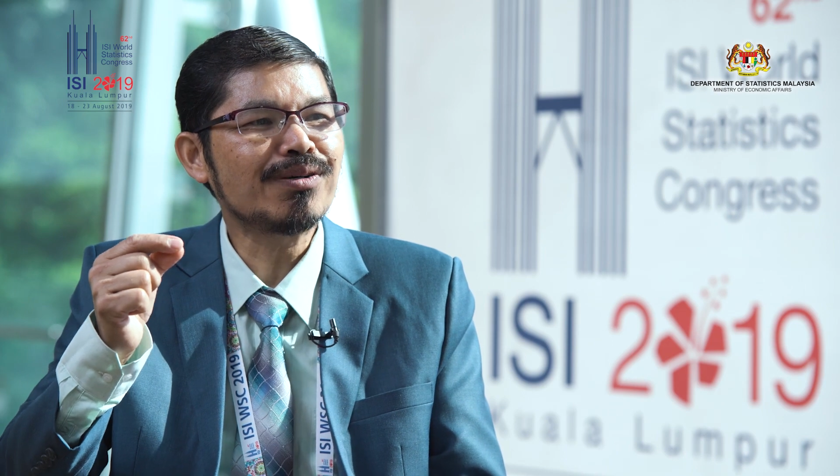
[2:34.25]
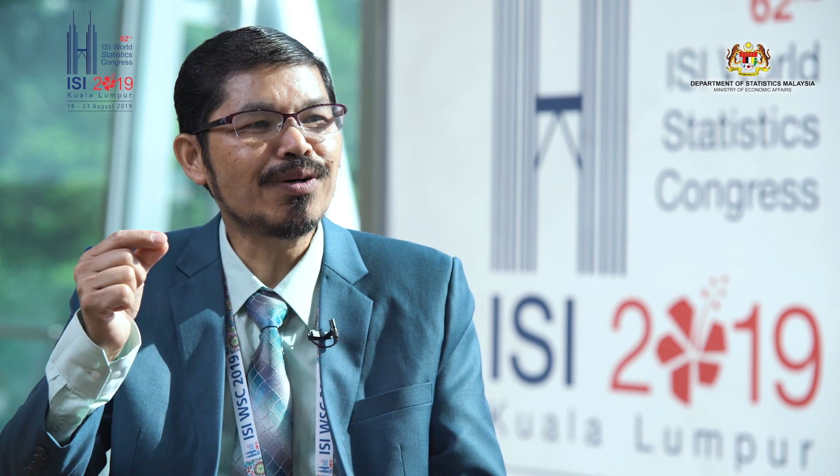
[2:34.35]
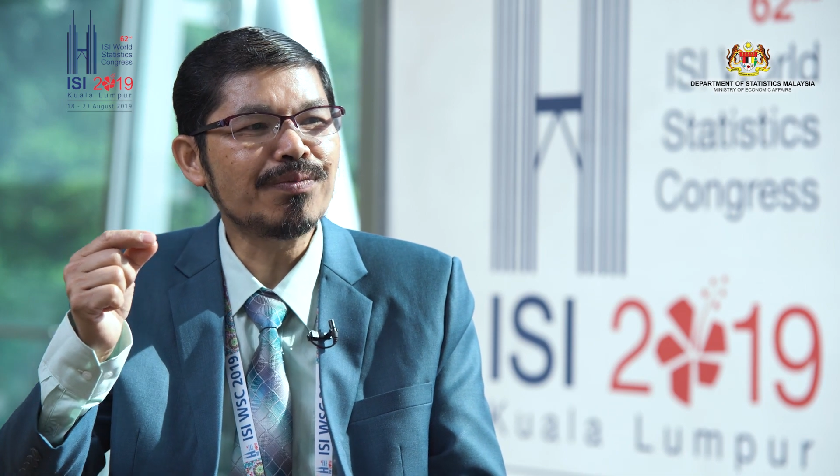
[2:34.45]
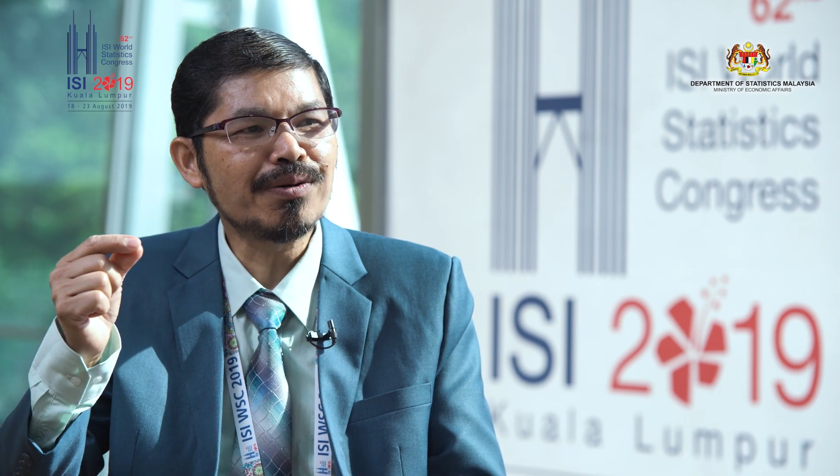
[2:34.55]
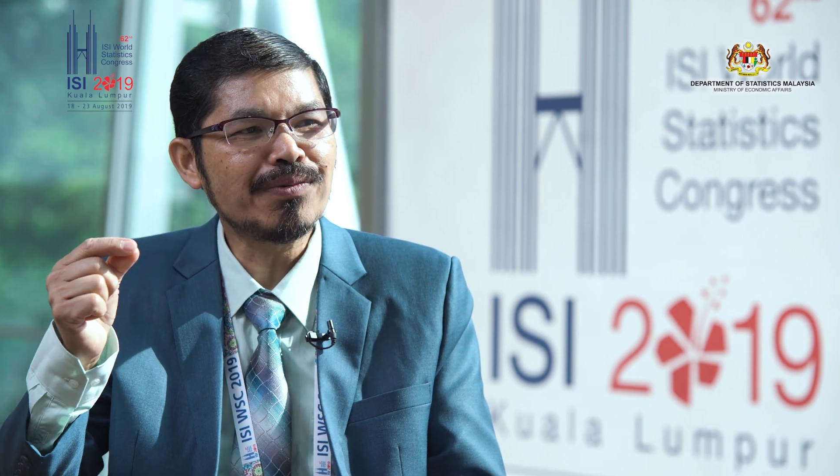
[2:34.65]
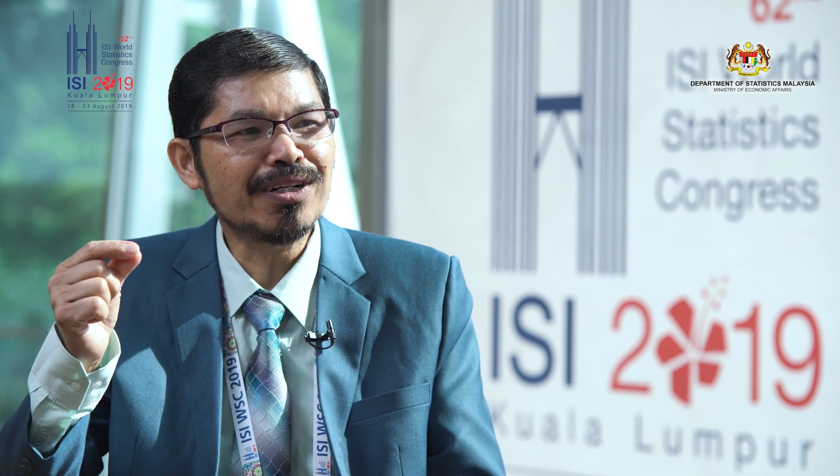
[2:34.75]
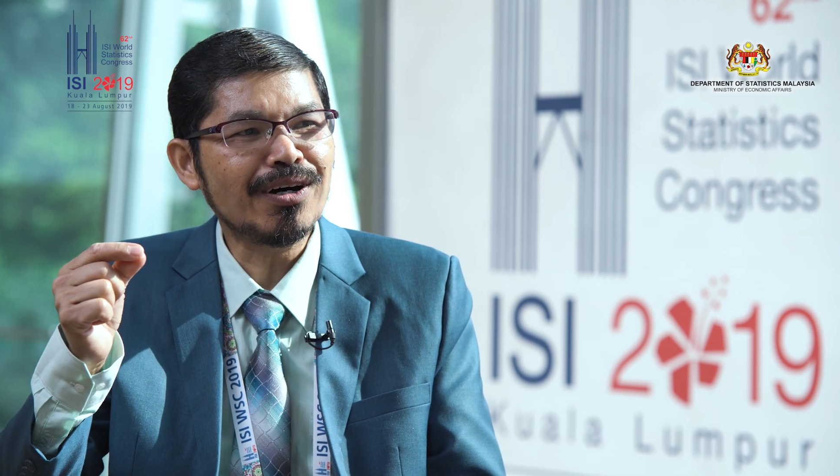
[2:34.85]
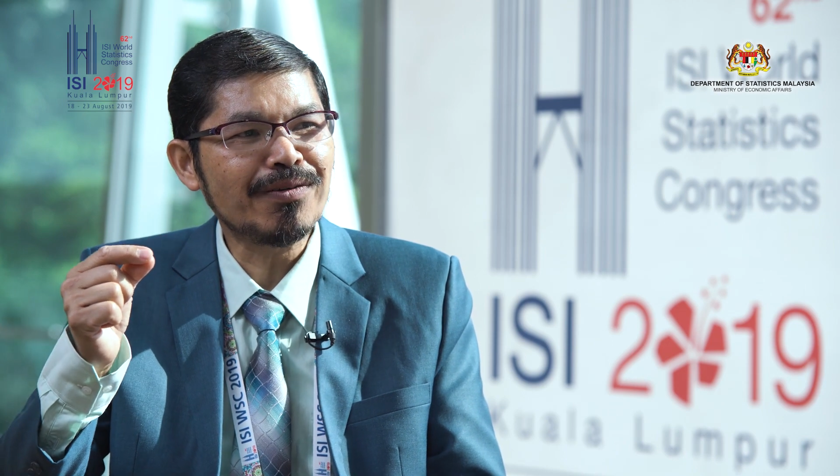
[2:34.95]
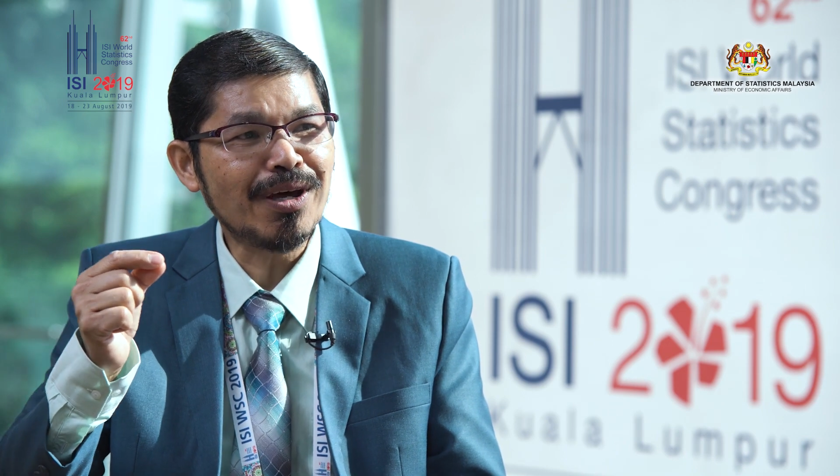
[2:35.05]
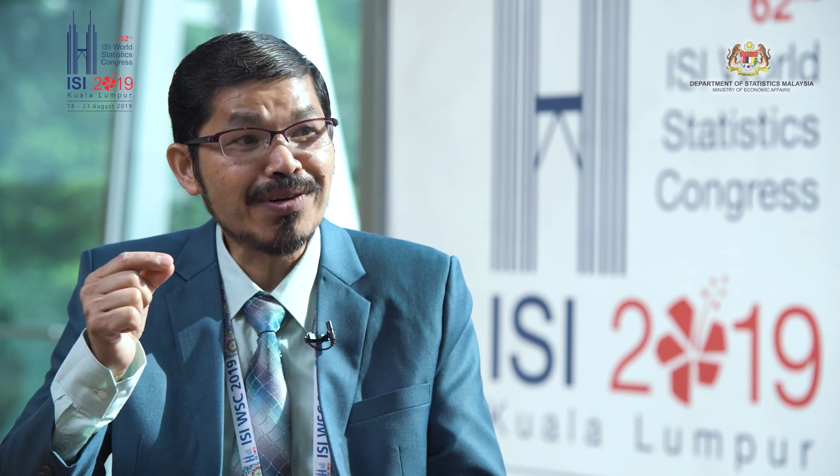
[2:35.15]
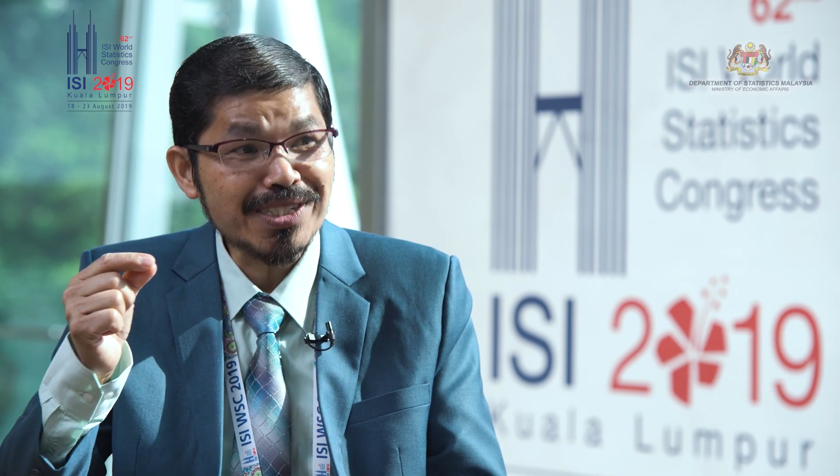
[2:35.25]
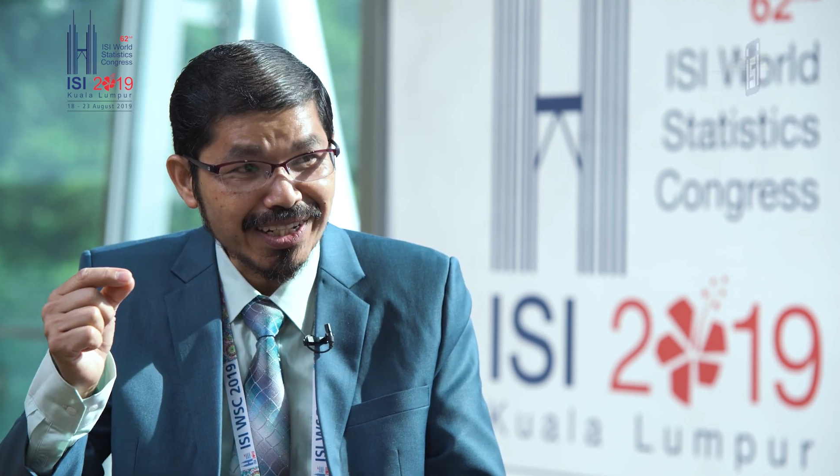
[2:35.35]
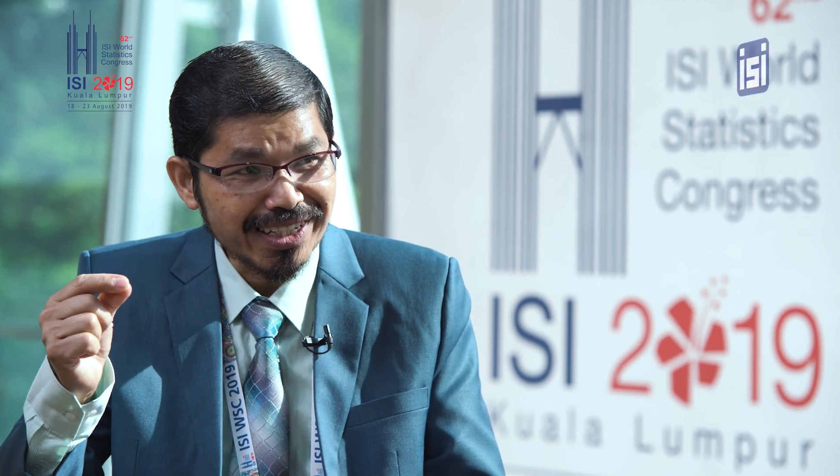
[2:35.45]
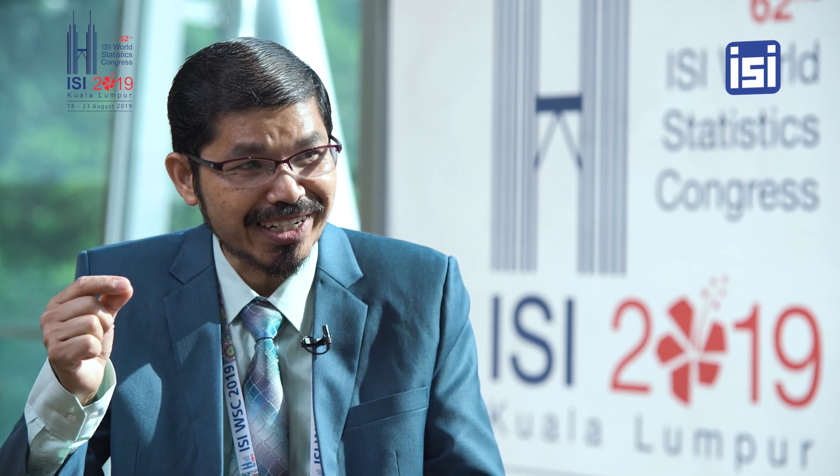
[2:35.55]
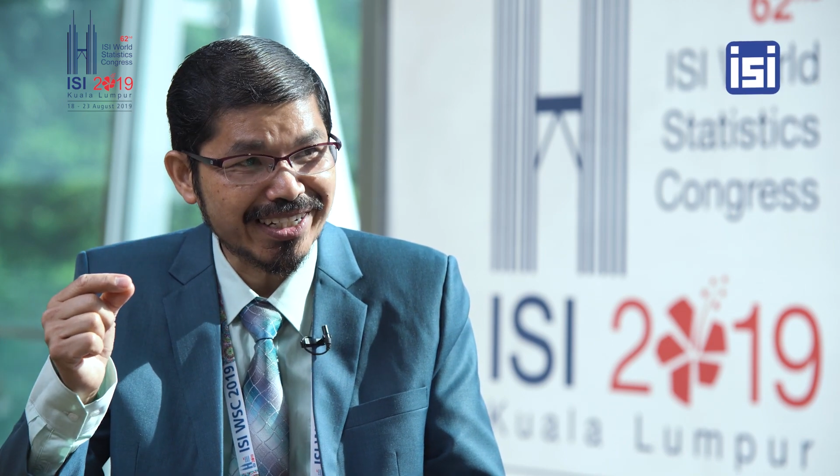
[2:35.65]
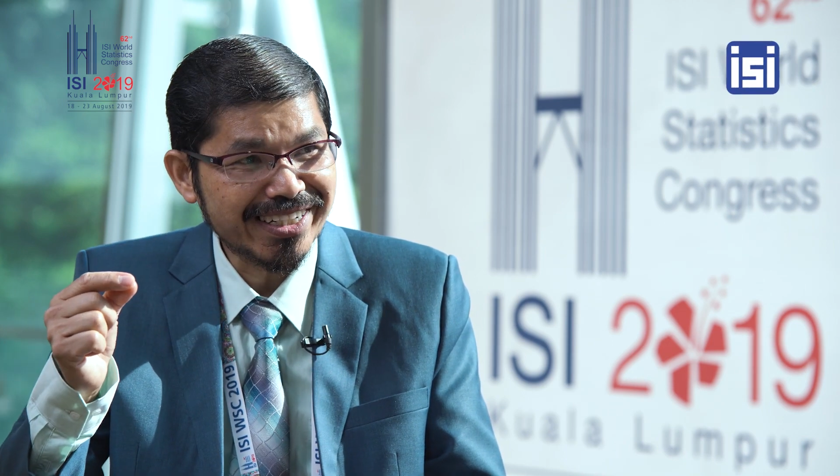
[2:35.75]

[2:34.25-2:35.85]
the performance of every sector,